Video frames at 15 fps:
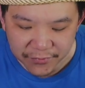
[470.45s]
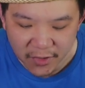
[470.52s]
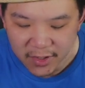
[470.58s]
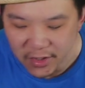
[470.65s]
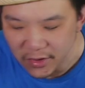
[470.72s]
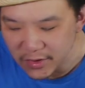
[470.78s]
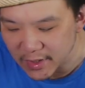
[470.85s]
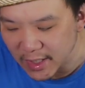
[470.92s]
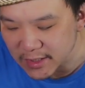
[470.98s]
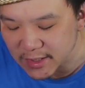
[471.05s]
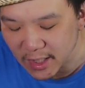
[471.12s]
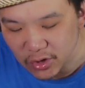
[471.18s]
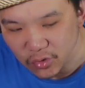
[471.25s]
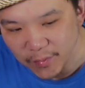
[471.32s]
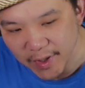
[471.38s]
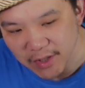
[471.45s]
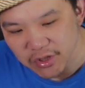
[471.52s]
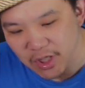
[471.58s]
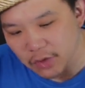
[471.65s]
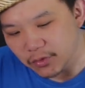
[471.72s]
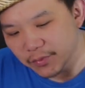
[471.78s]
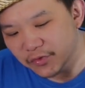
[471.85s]
you know, you guys gotta do a better
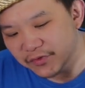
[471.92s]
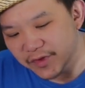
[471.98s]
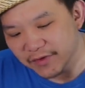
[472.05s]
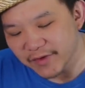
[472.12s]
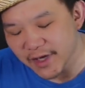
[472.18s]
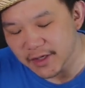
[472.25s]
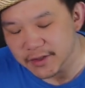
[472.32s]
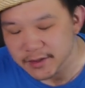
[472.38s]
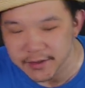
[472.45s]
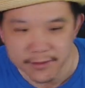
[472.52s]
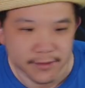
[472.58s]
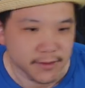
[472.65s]
job removing the veins.